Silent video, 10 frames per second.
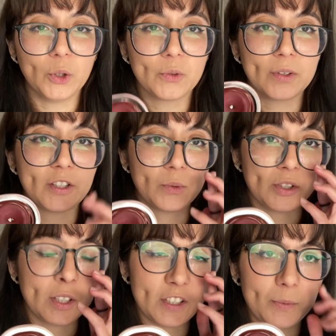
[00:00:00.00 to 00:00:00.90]
for this was
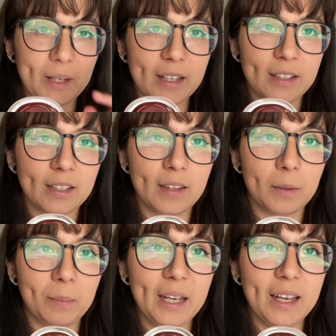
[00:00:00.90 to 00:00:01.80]
to expand the
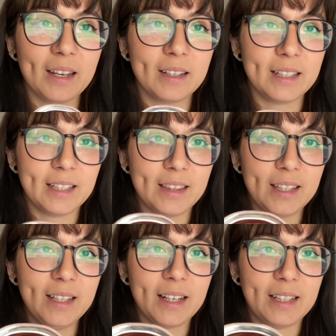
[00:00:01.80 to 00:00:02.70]
pan, and I
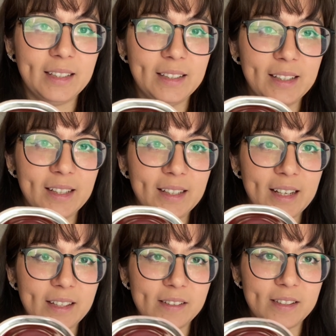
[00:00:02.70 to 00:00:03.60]
think I did. I
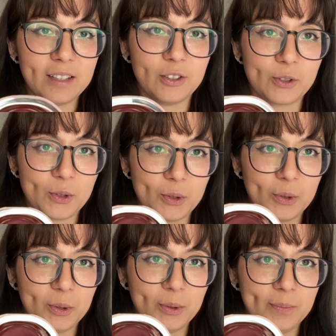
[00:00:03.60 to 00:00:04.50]
can see the
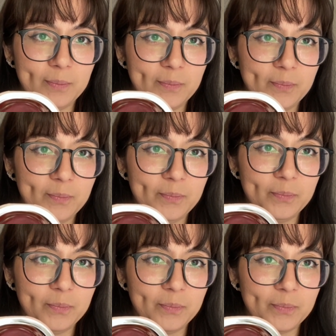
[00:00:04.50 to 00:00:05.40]
circle,
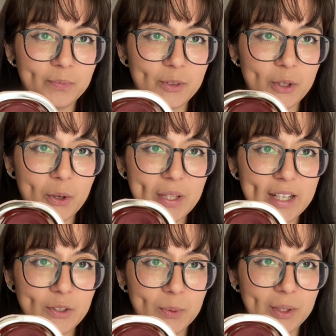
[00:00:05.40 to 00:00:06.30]
so
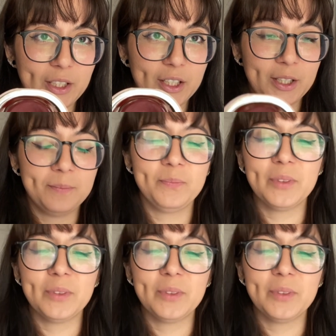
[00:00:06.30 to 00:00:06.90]
that's really good.